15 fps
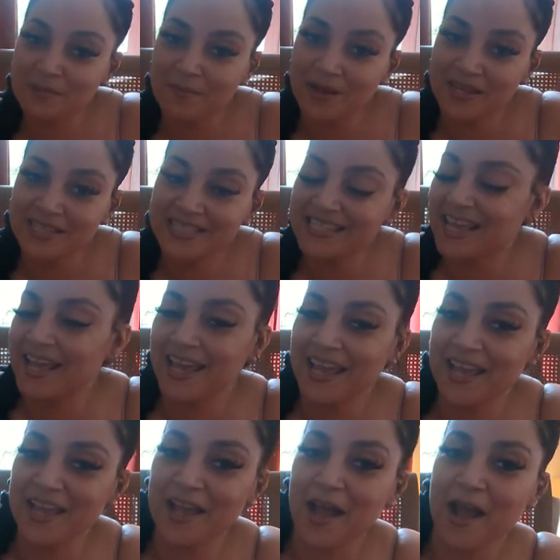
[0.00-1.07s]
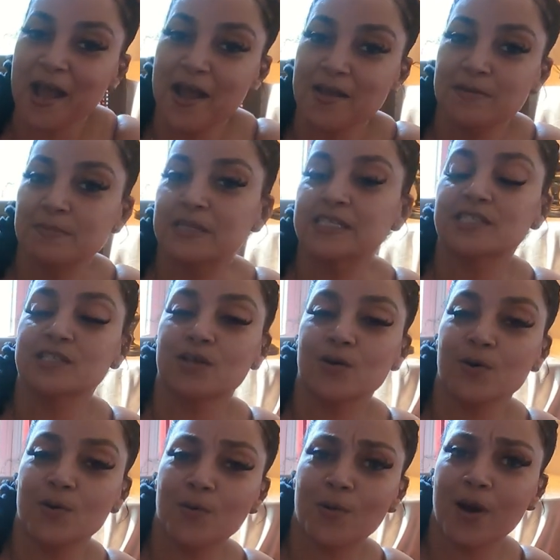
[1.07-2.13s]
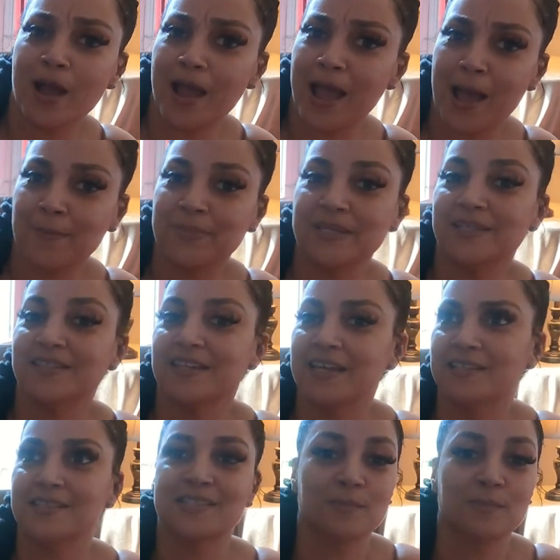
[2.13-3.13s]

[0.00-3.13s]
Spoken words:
and Monte. I'm so happy and